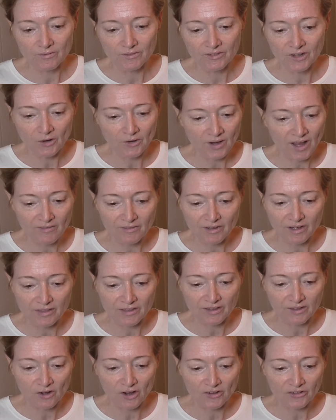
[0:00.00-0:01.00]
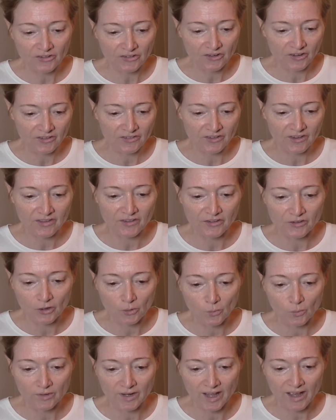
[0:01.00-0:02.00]
don't have anything nice. As you can see, this
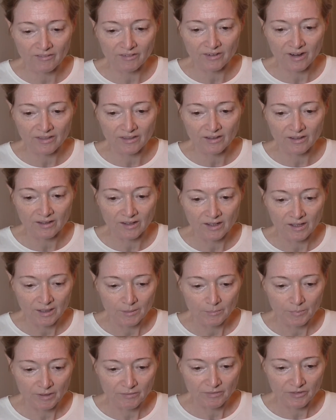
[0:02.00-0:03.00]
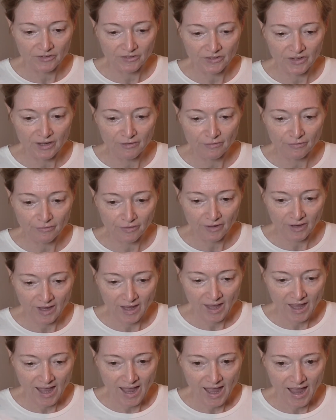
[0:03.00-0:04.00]
dog wanted to have another bit of a sniff,
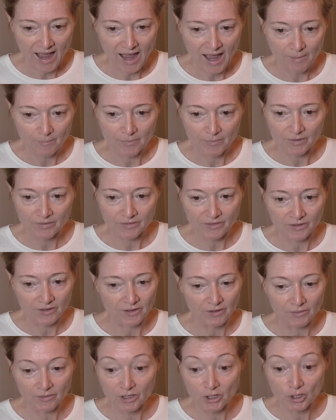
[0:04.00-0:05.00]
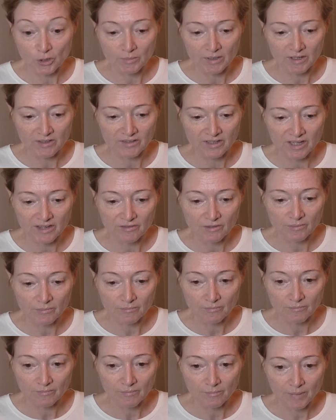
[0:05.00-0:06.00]
but the human isn't even
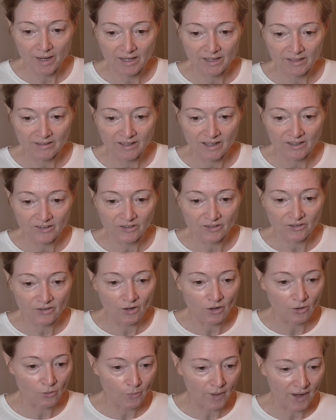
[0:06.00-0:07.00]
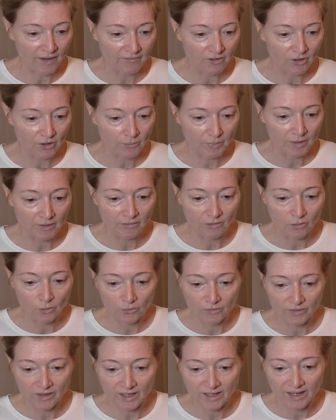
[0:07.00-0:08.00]
paying attention. Oh, we've got a bit of a
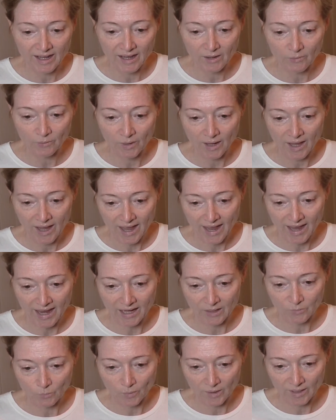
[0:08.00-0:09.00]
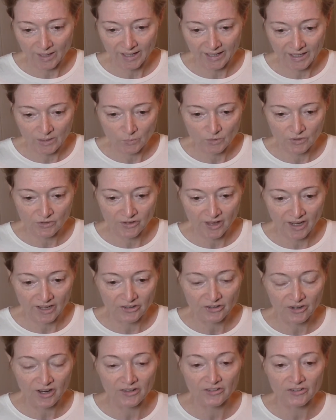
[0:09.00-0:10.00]
look there now, and we're lucky we just had
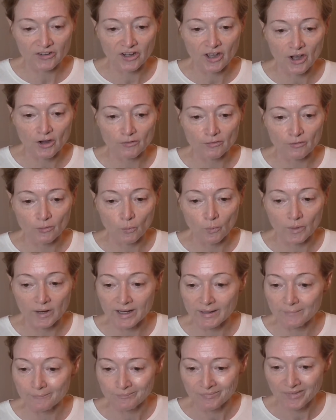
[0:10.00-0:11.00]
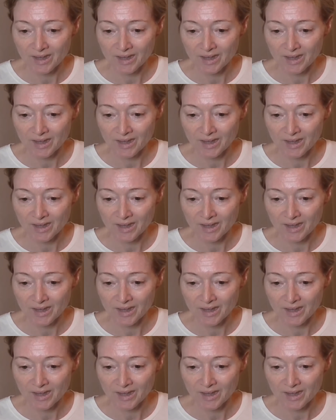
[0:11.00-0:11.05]
a chance to go for a wee,